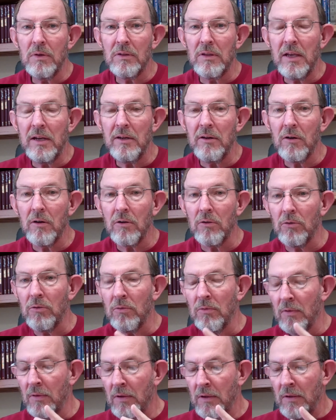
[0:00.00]
but they are
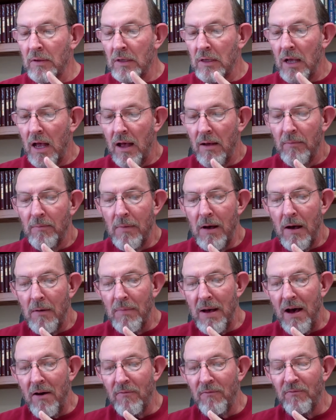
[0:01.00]

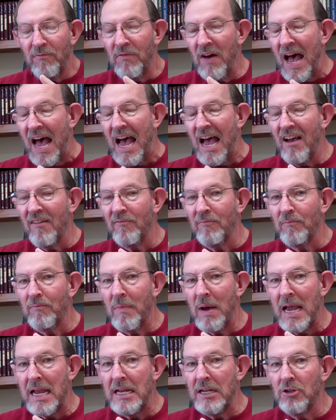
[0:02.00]
about five
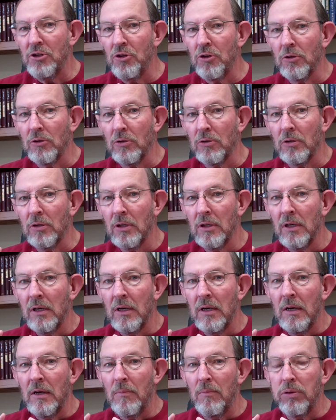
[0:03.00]
major
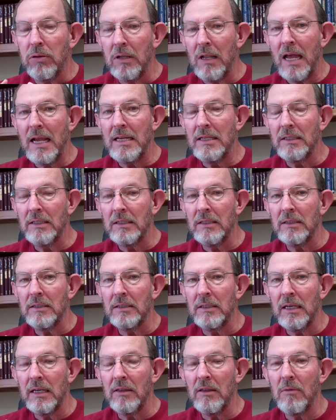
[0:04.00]

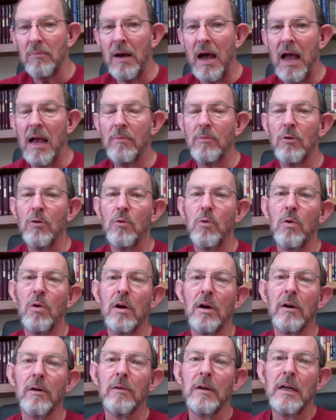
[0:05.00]
places in the Bible
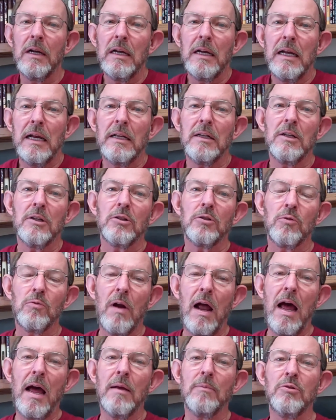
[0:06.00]
where it
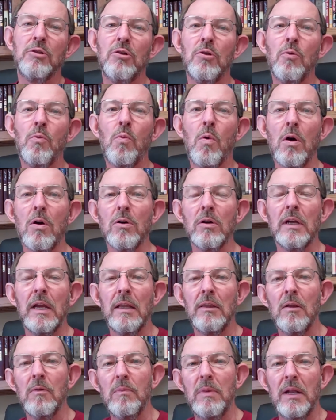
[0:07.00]
describes the work
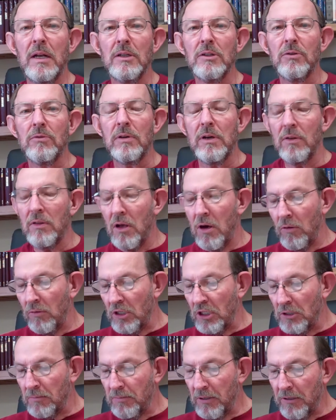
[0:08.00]
and the ministry of the Holy
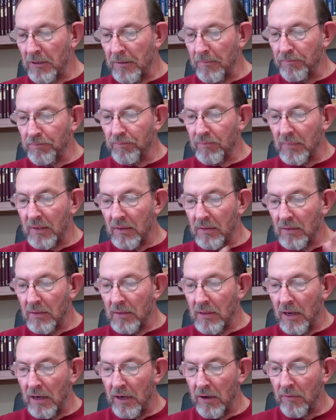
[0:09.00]
Spirit.
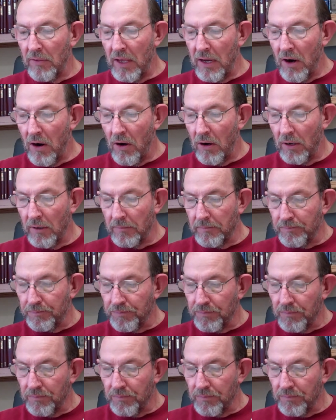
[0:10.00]
Now here they are.